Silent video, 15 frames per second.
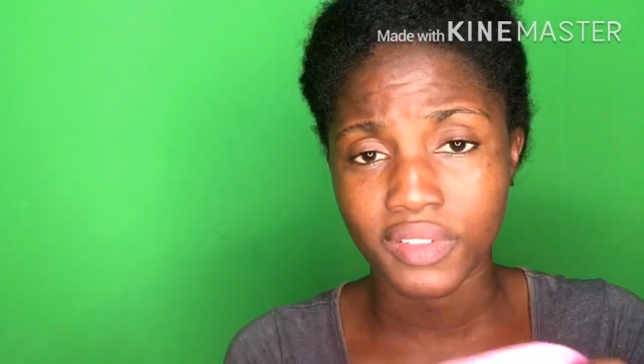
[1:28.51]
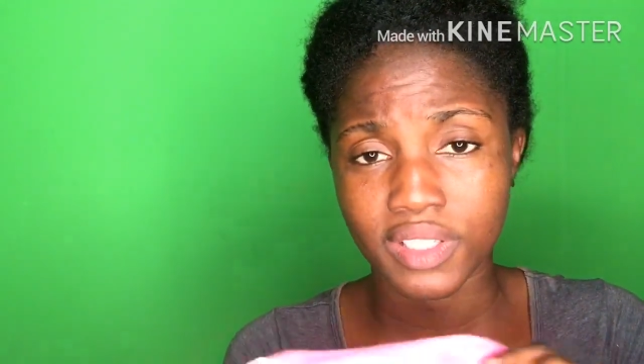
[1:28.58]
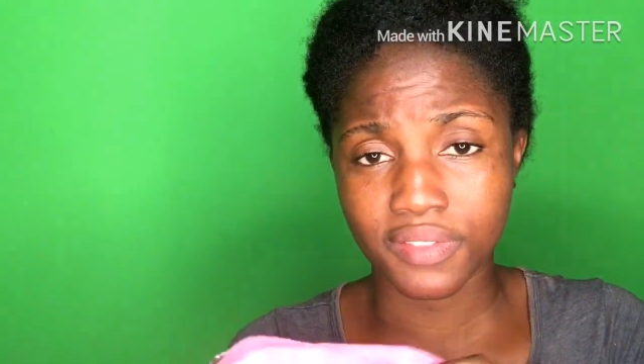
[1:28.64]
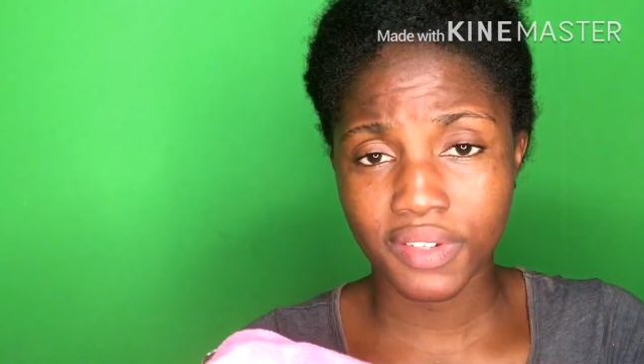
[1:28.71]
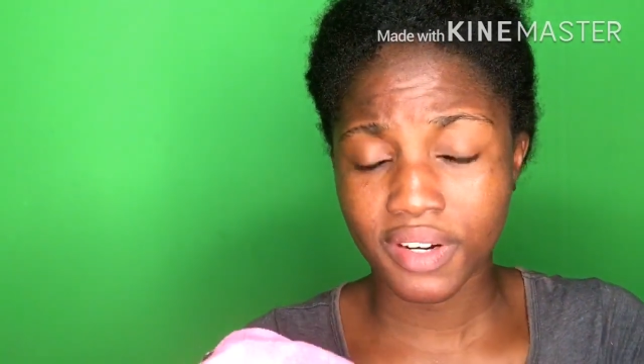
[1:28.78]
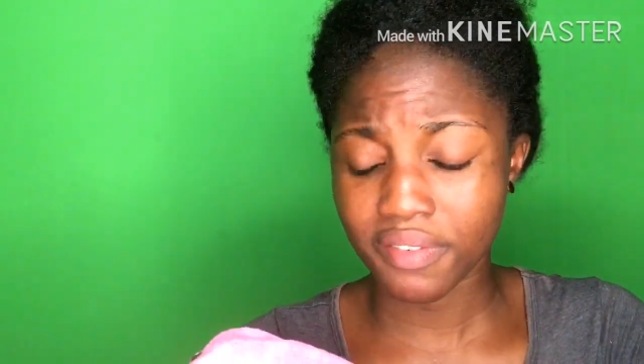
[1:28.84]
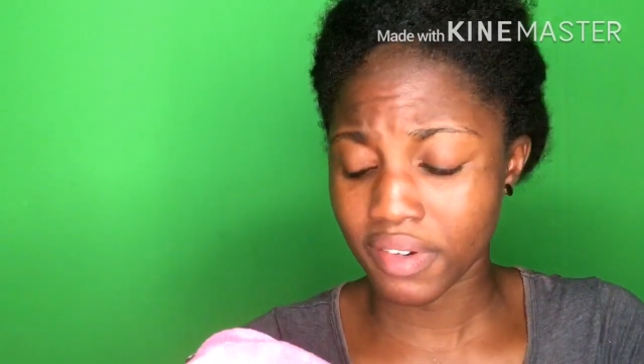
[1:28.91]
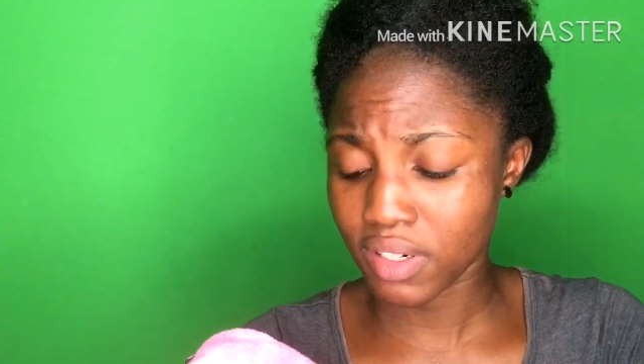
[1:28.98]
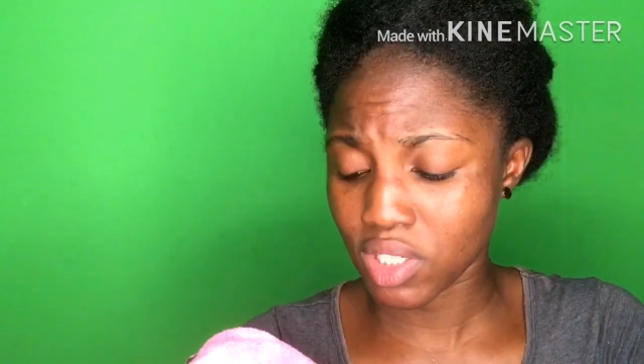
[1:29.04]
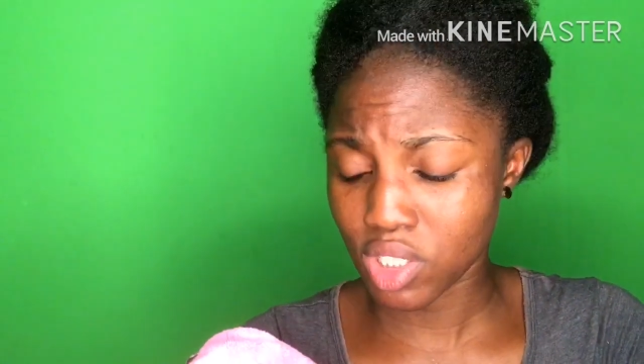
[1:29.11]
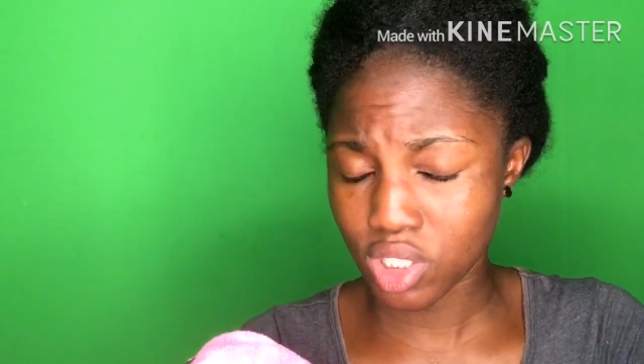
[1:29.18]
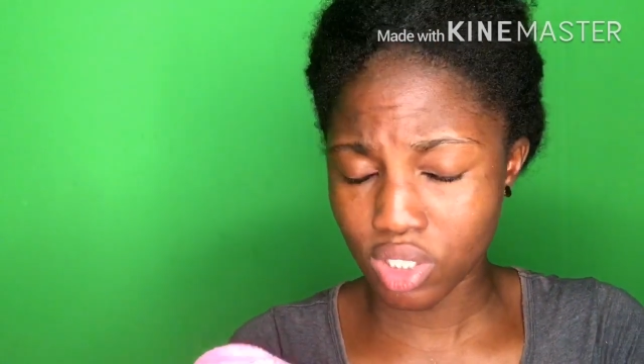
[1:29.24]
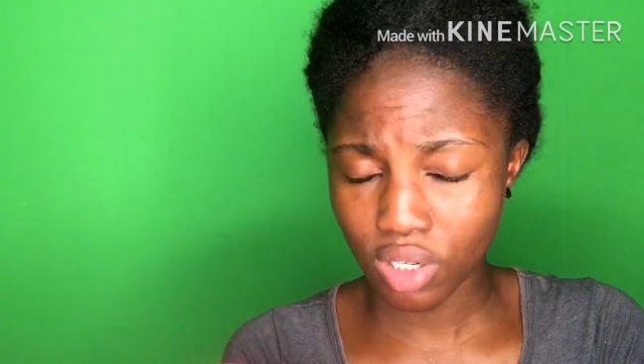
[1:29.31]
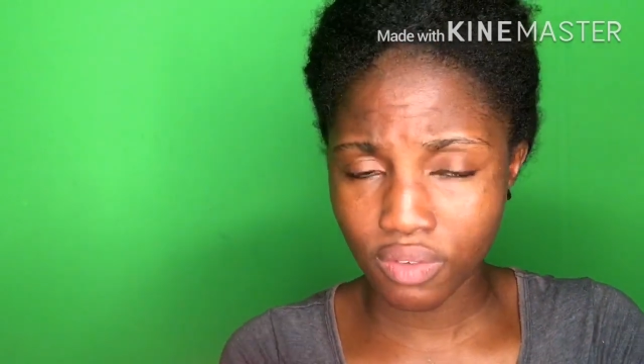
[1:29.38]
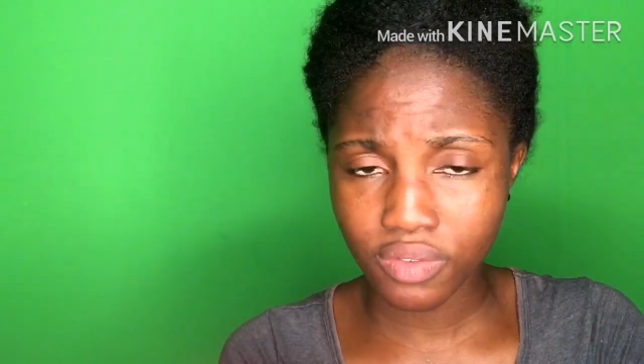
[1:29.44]
It's very
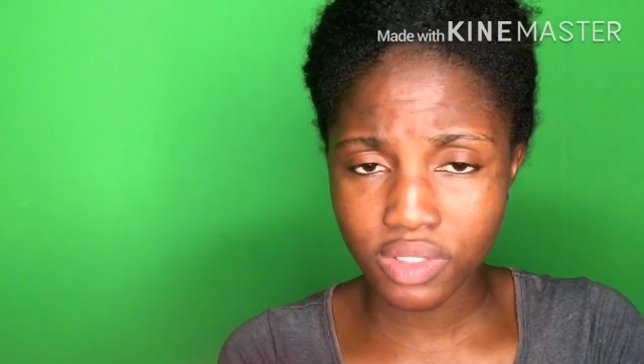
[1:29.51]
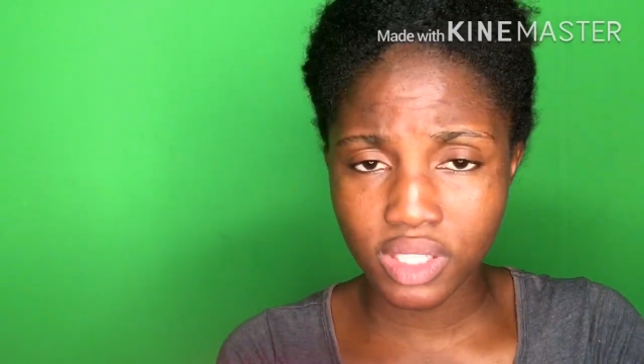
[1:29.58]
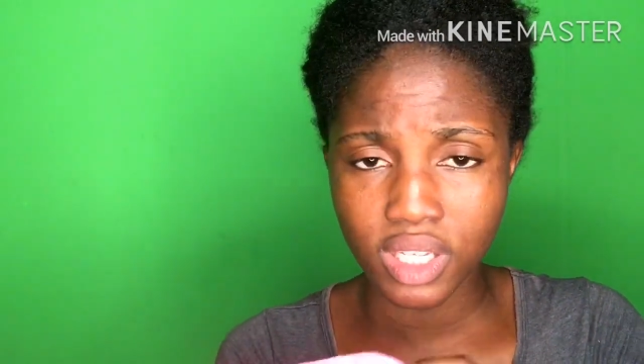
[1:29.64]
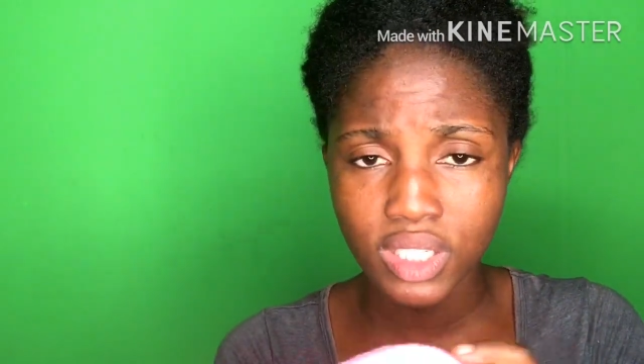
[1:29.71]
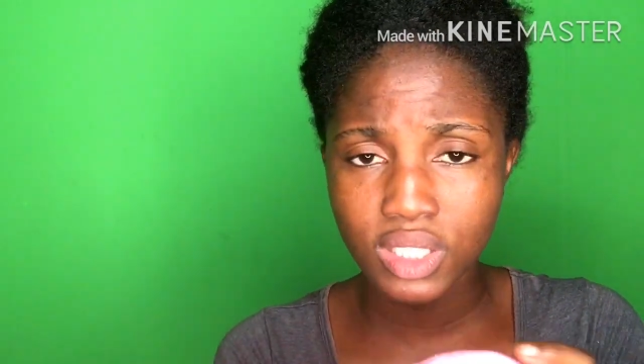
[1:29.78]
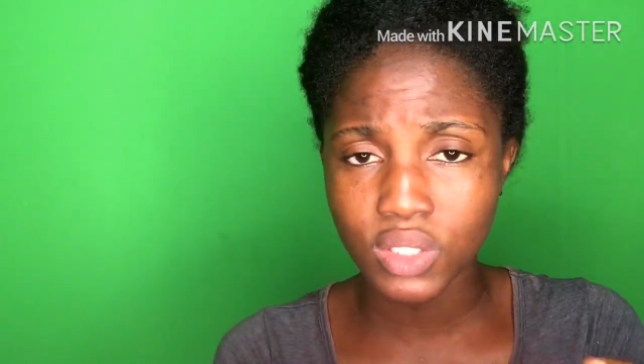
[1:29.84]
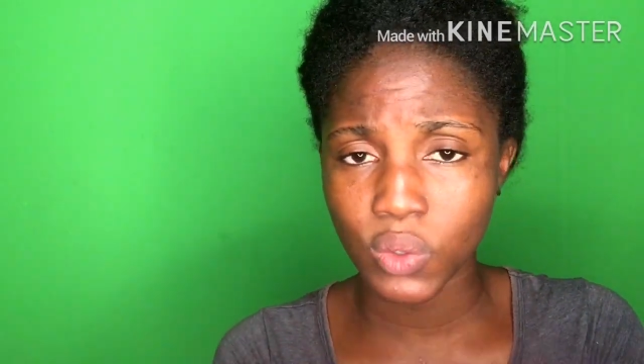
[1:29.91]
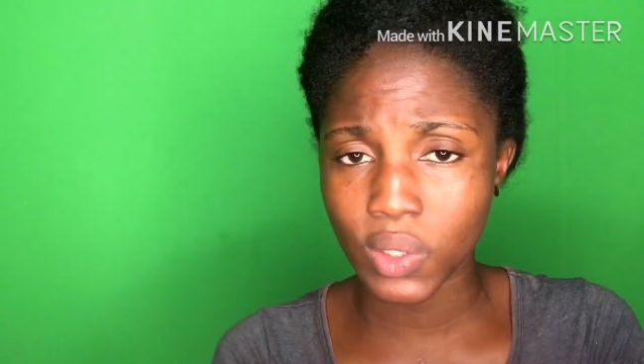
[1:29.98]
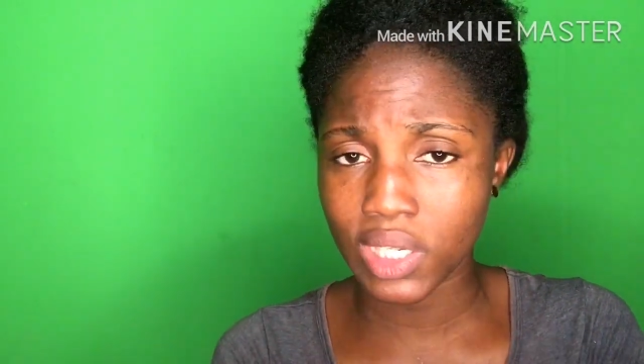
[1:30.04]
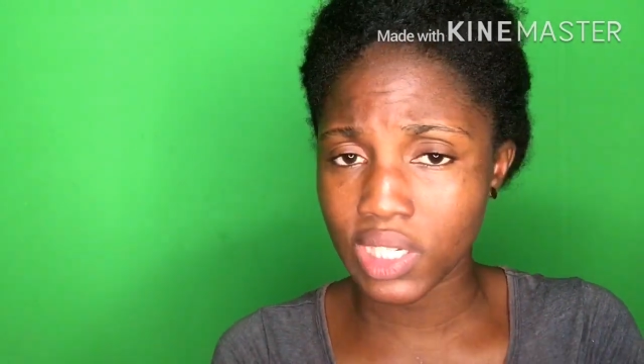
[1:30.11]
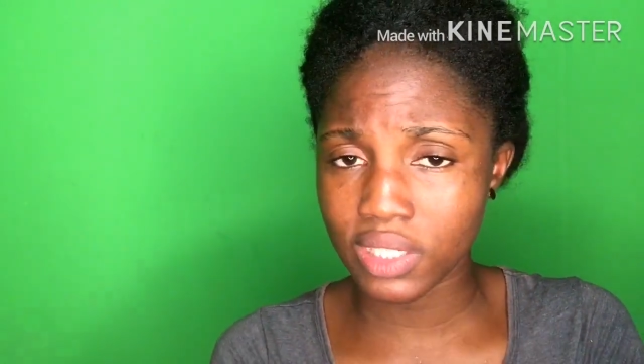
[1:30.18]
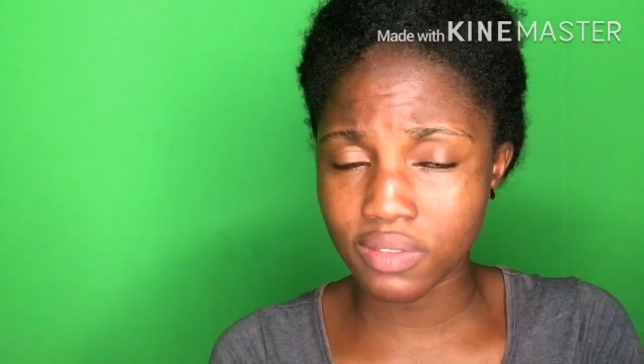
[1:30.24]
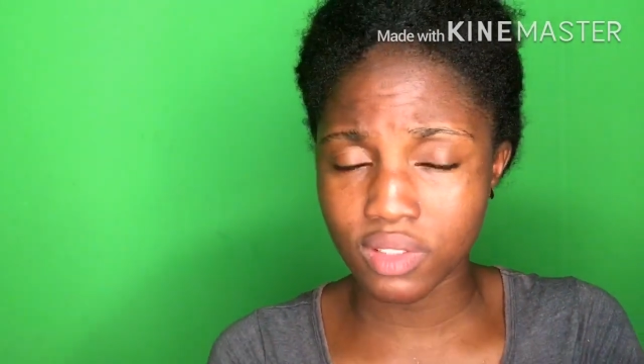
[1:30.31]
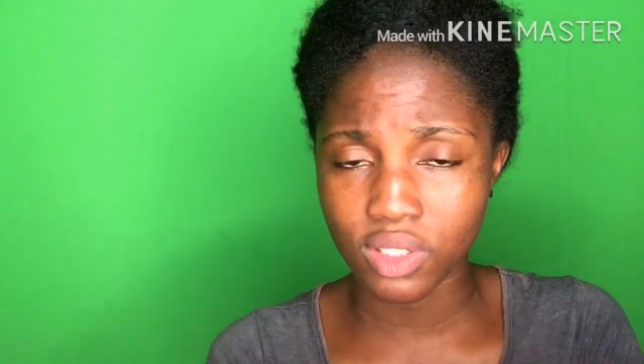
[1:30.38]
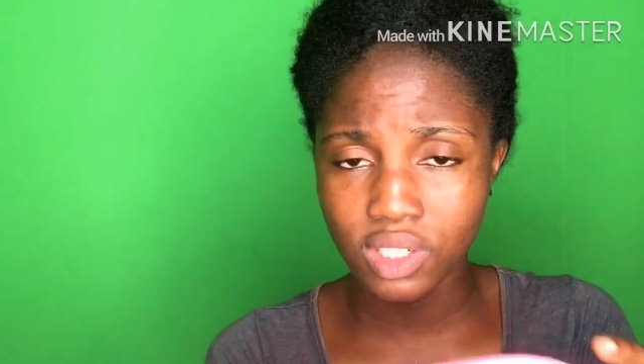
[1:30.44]
soft, and so it leaves